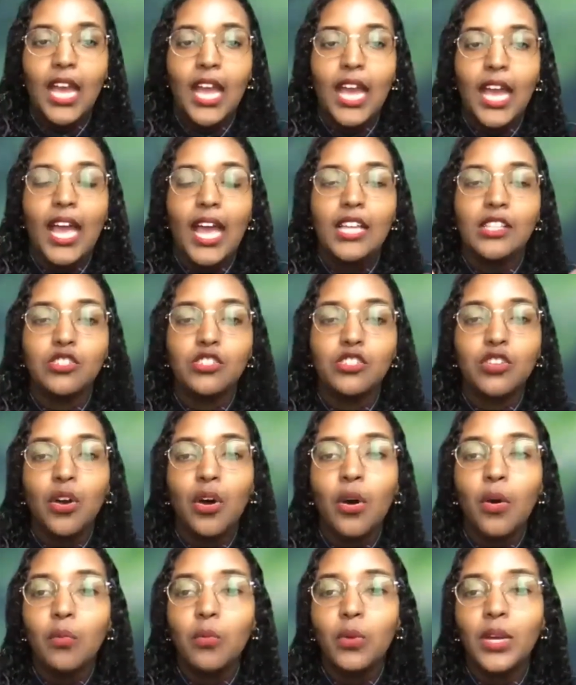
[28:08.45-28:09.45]
And so
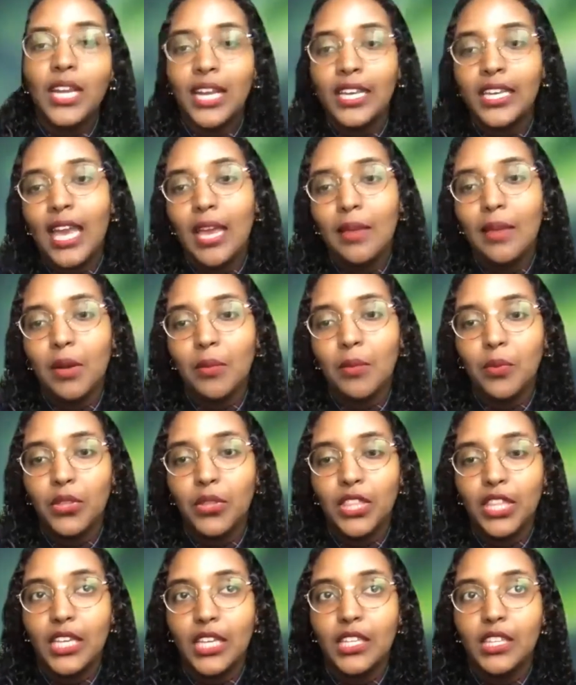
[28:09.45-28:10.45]
when I came up with
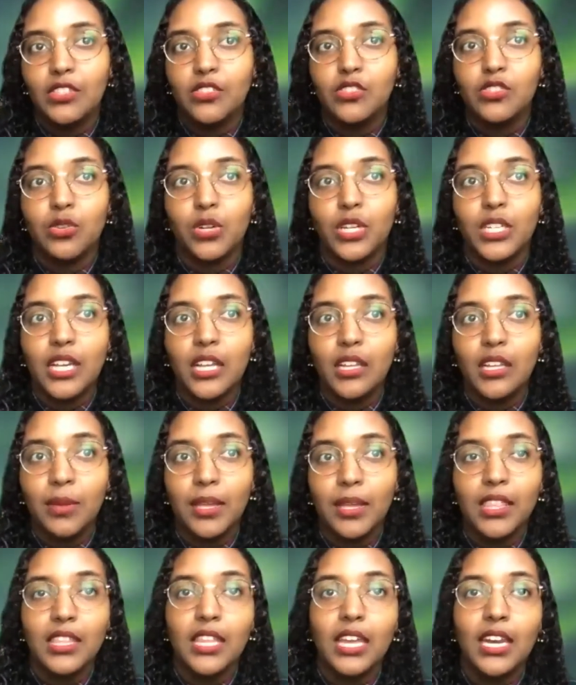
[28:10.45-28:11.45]
like this storytelling
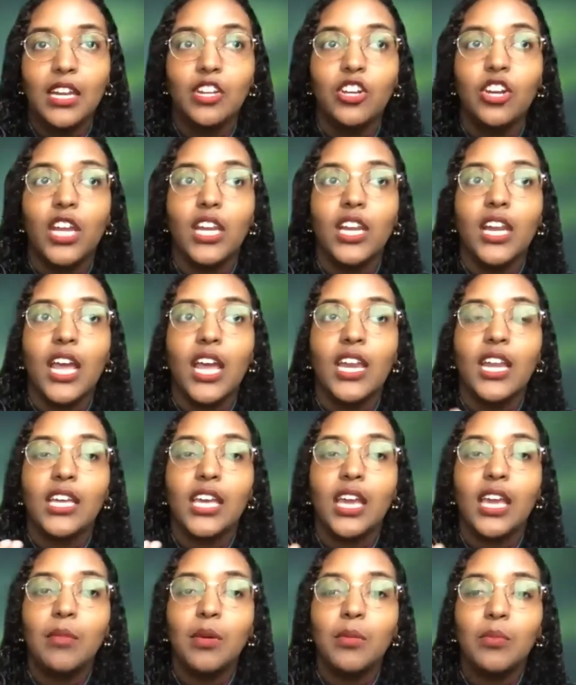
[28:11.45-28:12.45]
method that I created, and I came
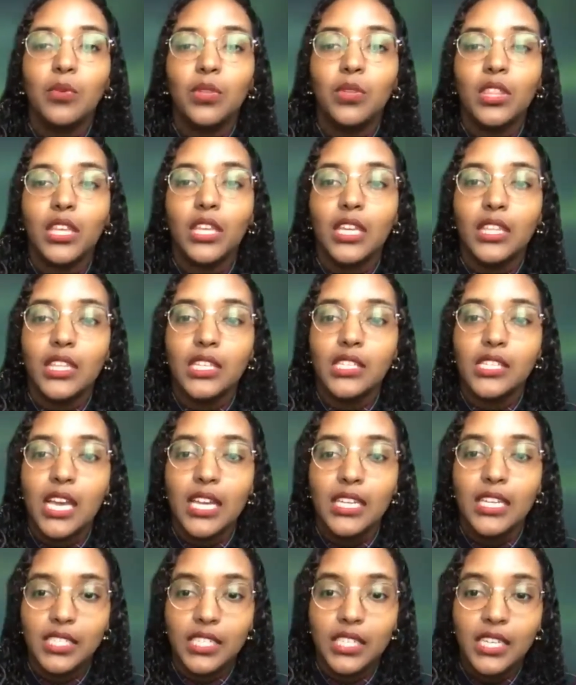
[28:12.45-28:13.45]
up with like this
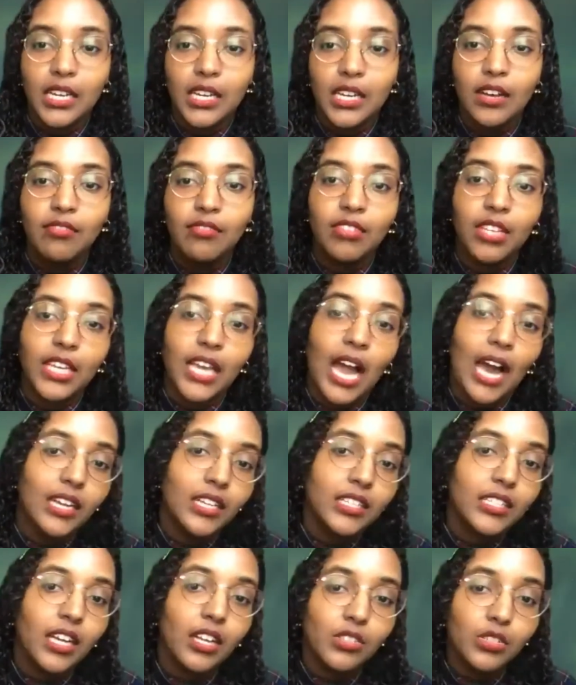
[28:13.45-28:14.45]
idea of like how to
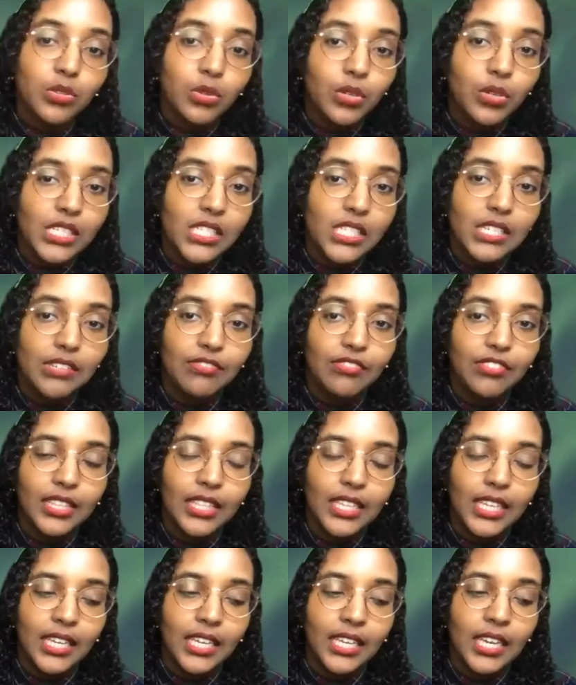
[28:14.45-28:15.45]
tell stories
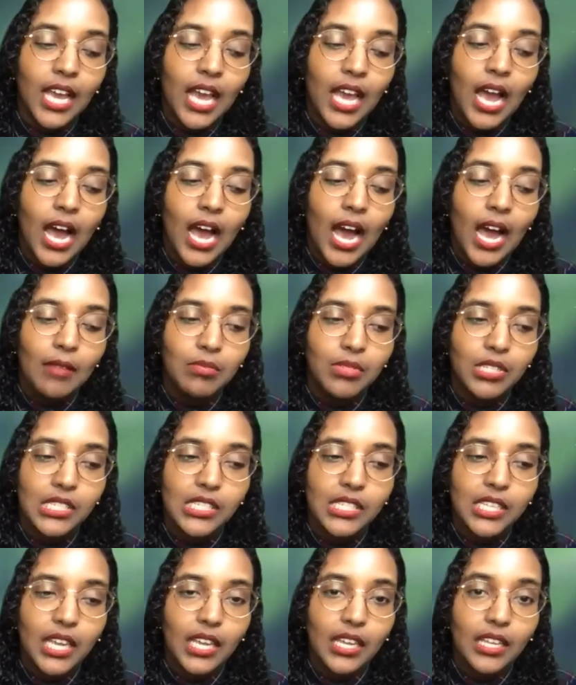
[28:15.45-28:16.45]
differently, I'm just
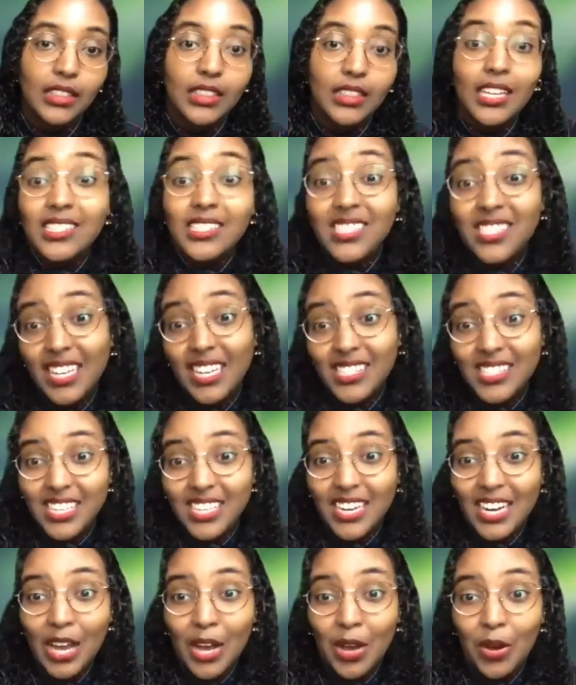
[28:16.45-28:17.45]
like, let's test it
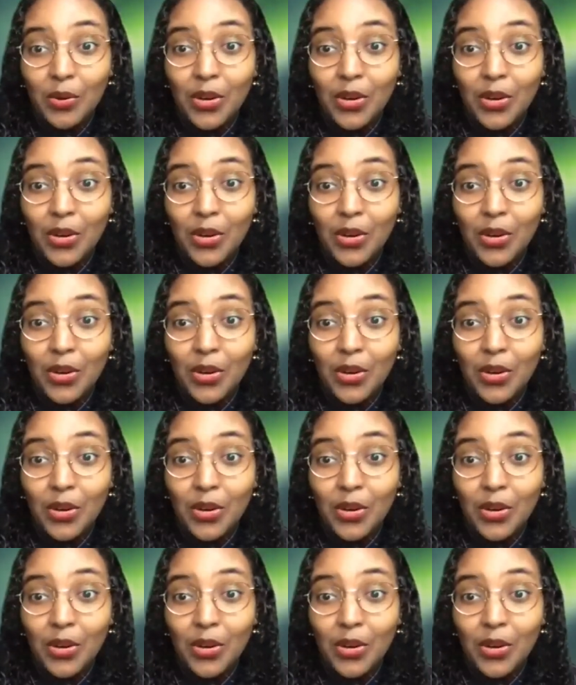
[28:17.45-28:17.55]
out.